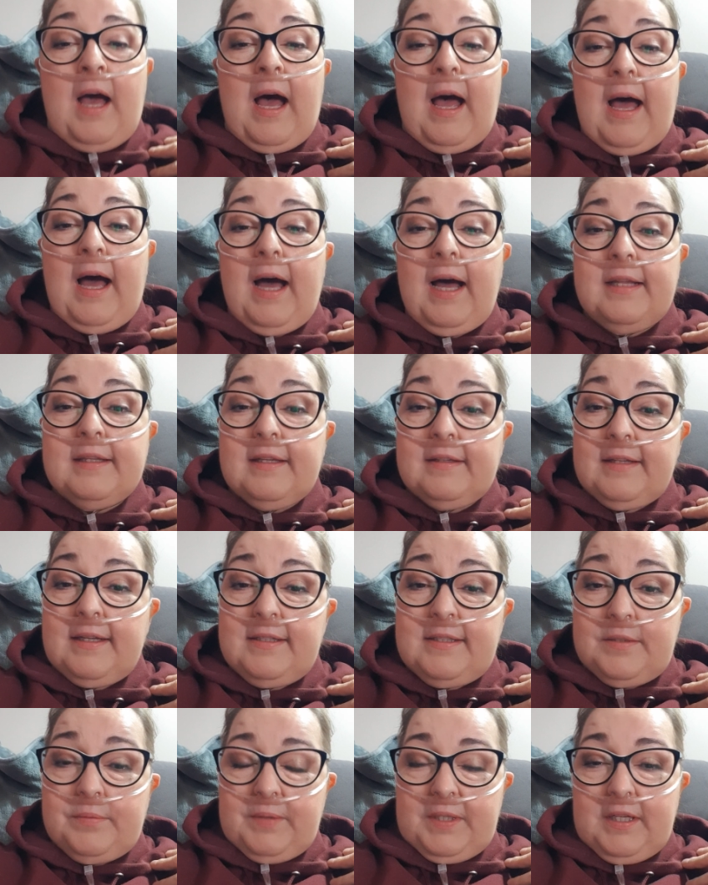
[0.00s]
And
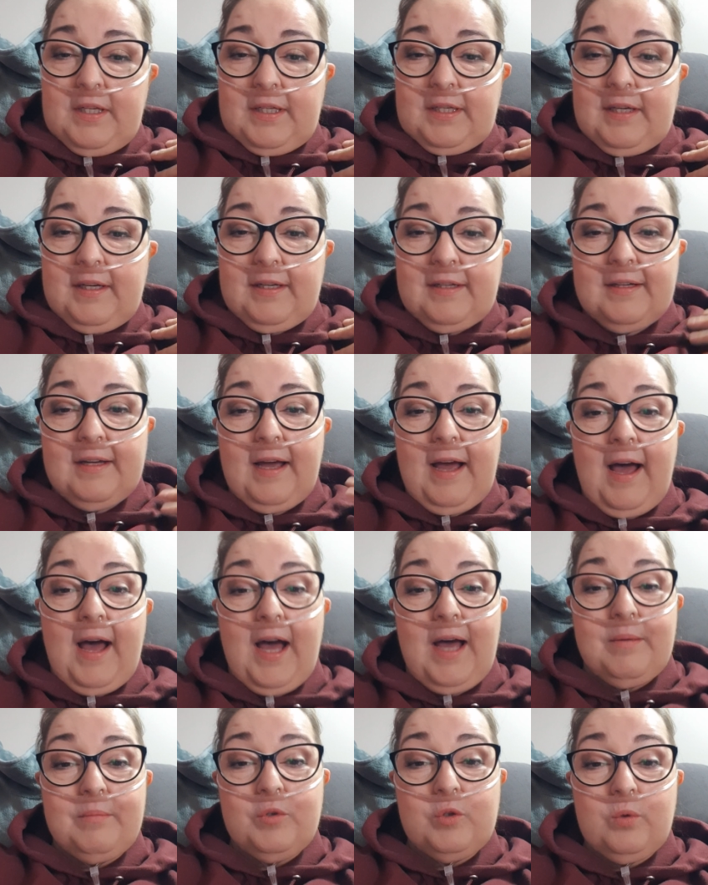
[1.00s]
this week
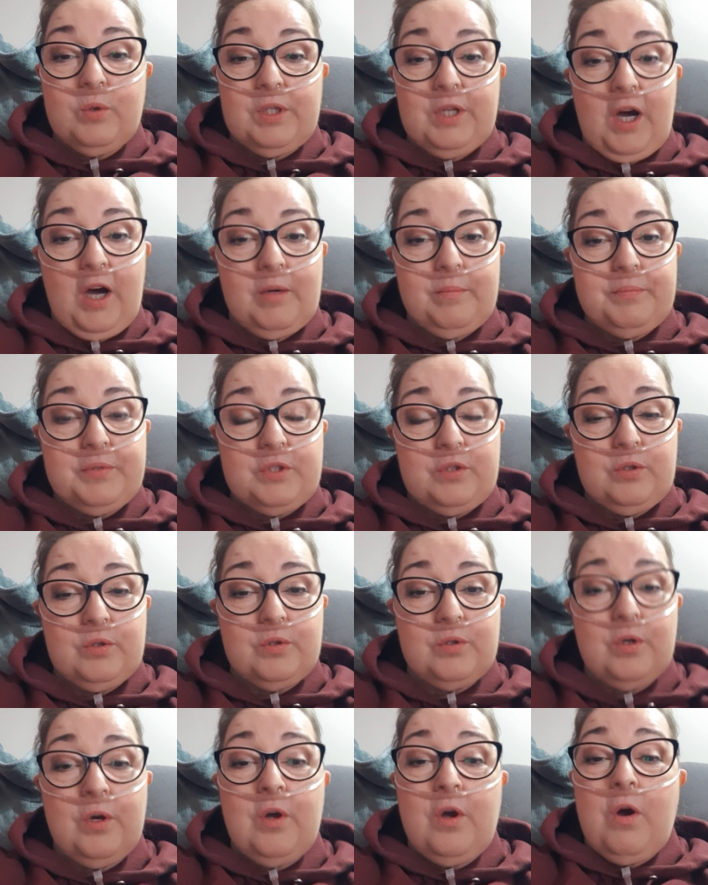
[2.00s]
I'm going up
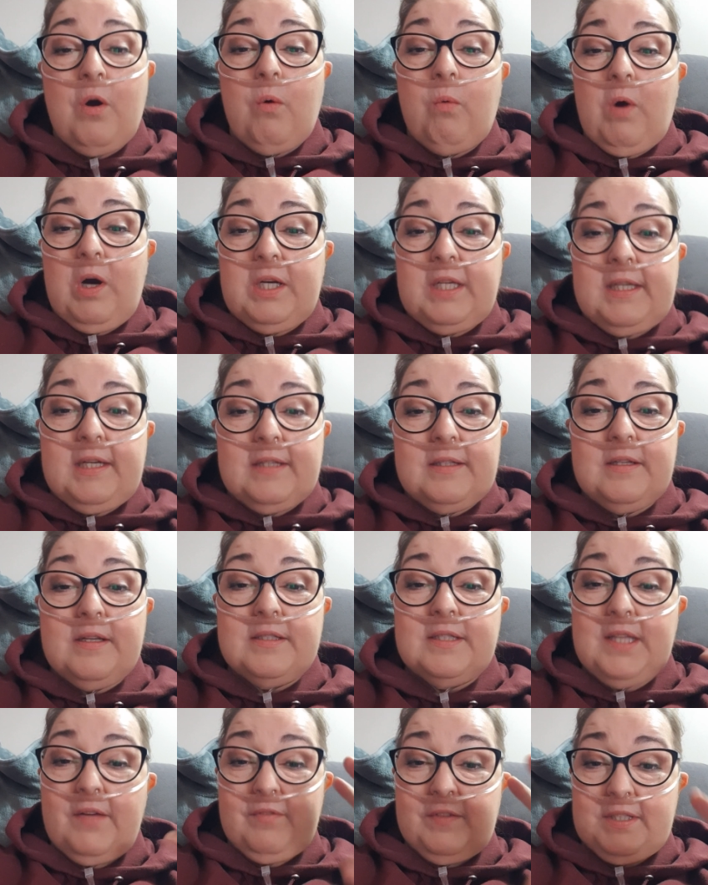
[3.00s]
to working
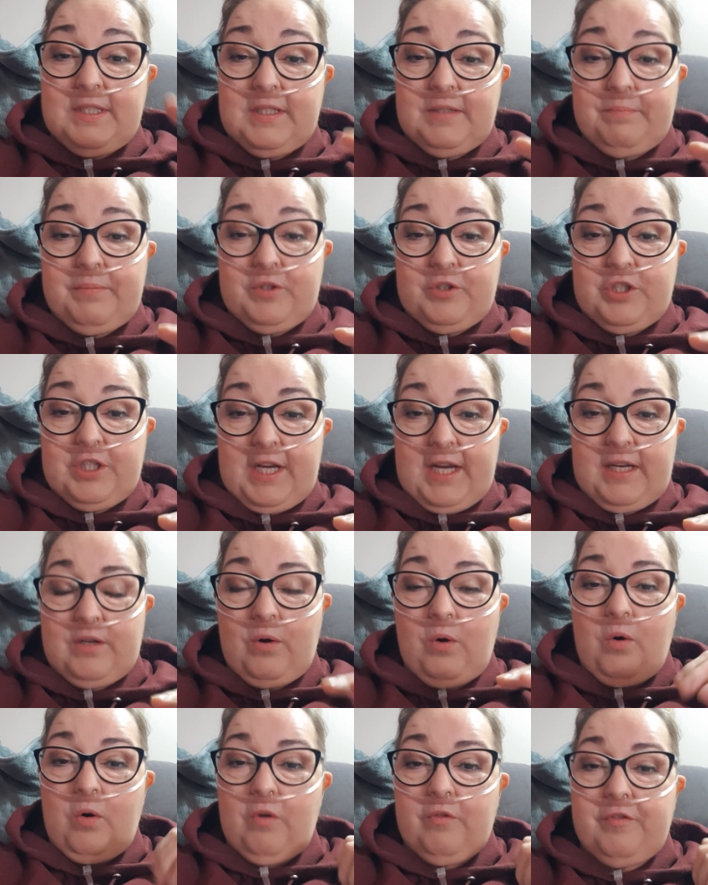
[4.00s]
70%
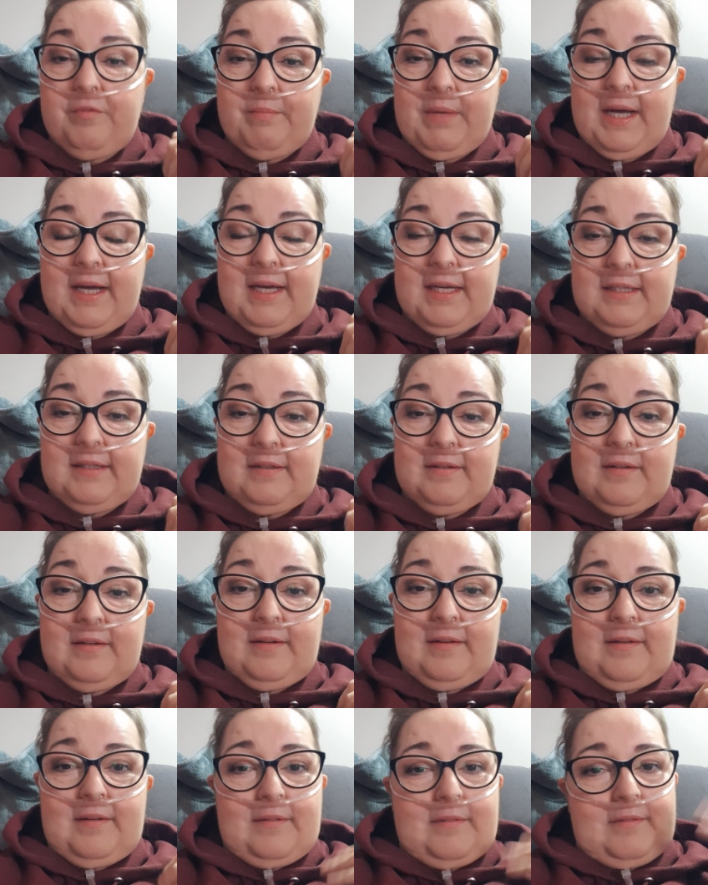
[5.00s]
of my
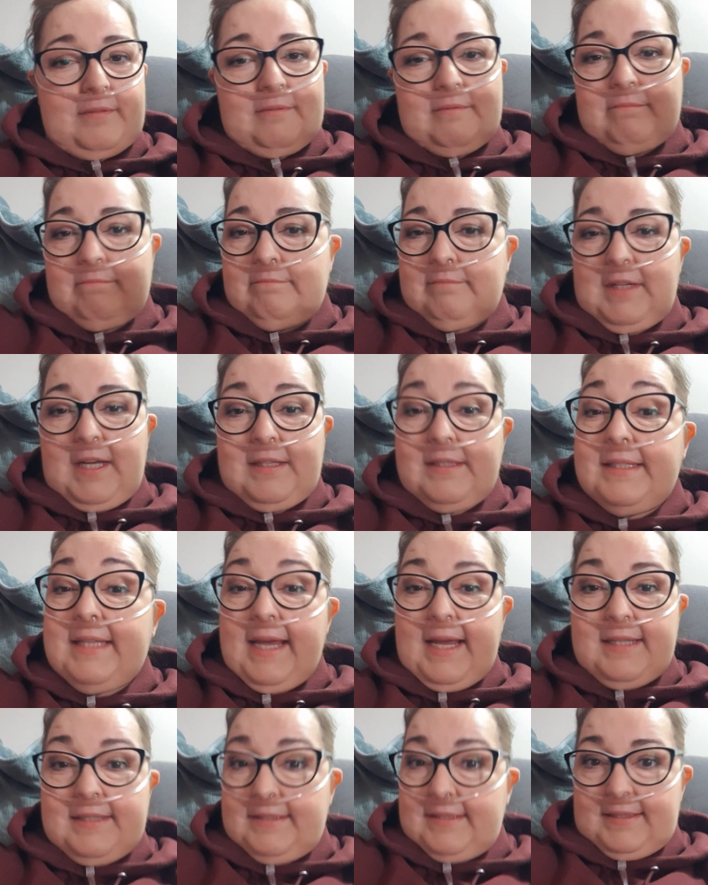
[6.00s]

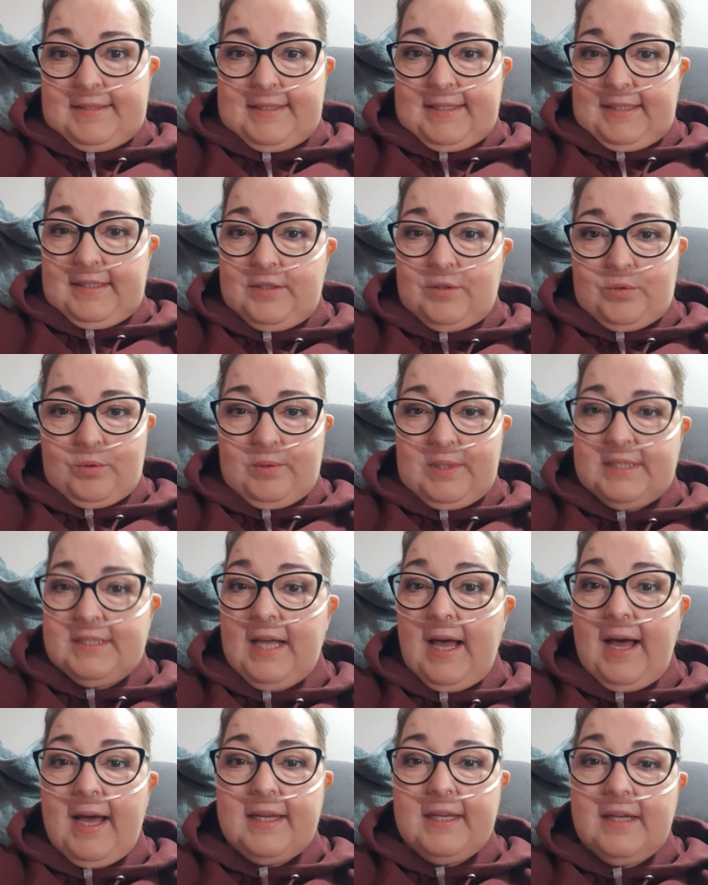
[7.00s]
intensity, so it's
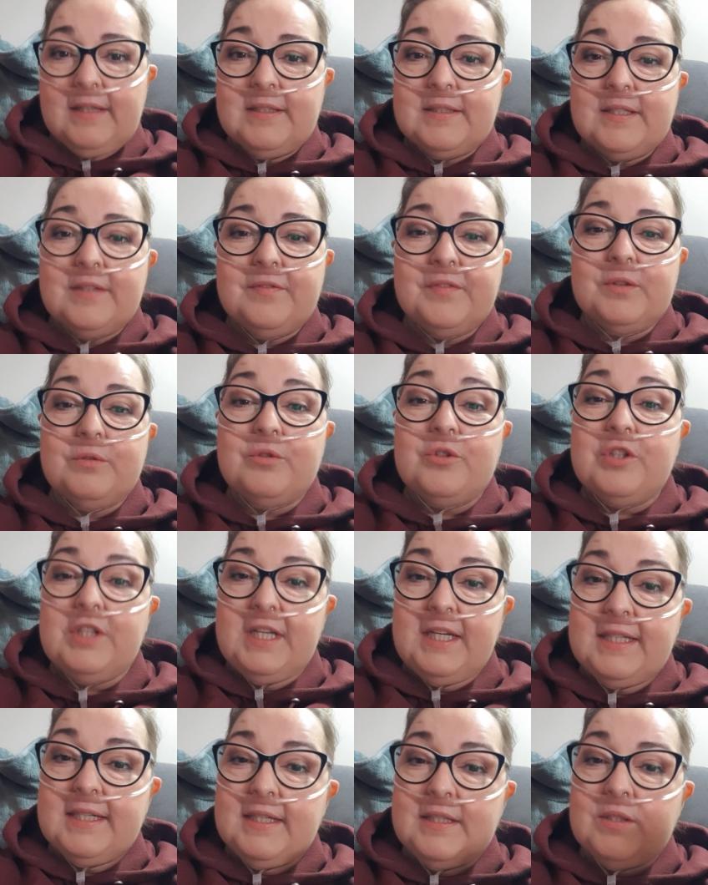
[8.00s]
high interval
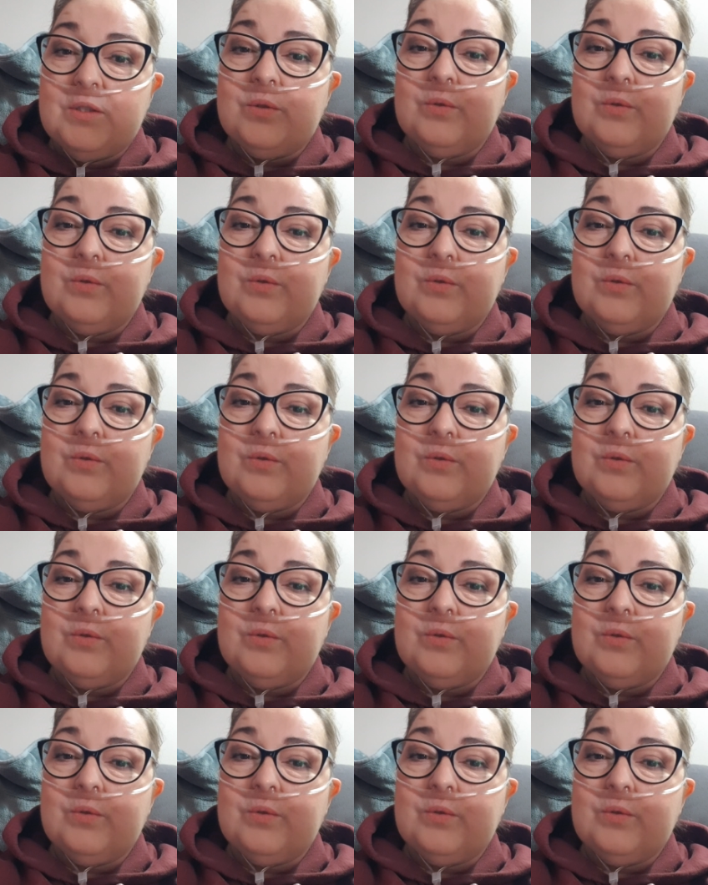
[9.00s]
training.